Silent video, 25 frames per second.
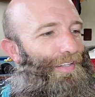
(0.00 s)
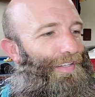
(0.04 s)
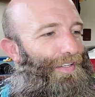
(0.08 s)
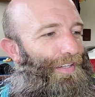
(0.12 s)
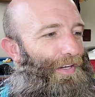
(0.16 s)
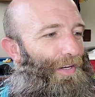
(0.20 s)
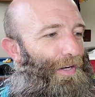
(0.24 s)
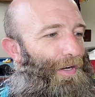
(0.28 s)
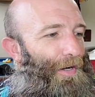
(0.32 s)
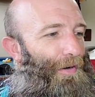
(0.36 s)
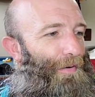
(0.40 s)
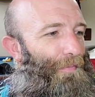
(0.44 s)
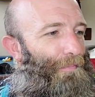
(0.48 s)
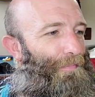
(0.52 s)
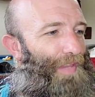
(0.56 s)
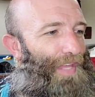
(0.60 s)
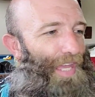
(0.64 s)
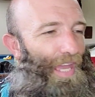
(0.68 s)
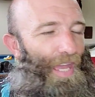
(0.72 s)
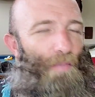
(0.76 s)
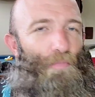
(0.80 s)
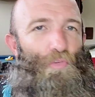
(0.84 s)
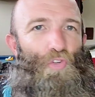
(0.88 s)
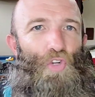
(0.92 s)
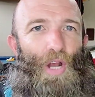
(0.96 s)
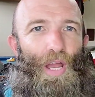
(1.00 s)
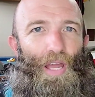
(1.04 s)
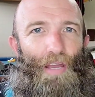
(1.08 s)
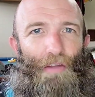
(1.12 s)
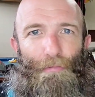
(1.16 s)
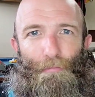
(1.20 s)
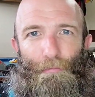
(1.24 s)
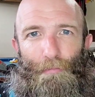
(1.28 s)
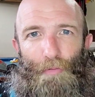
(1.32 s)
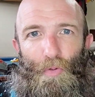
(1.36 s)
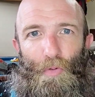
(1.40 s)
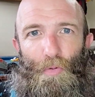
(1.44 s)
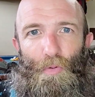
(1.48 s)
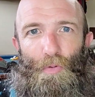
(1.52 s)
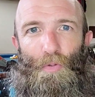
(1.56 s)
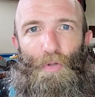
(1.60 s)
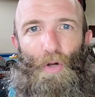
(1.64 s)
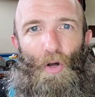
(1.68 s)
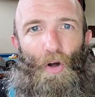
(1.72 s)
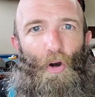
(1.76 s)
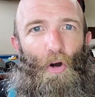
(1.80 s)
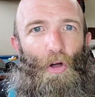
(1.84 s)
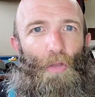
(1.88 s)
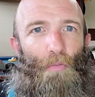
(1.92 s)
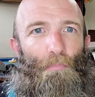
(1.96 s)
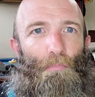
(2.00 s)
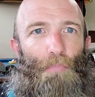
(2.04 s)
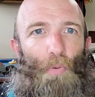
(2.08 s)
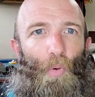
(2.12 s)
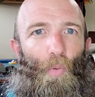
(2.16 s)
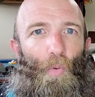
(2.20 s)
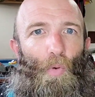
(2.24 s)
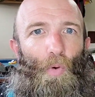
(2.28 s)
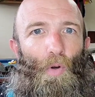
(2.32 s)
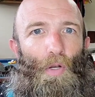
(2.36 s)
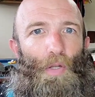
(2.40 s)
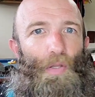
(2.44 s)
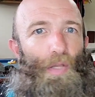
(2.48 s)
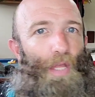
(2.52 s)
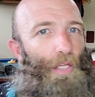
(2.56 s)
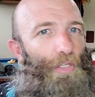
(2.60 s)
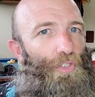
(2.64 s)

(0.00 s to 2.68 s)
The Amtrak food on board,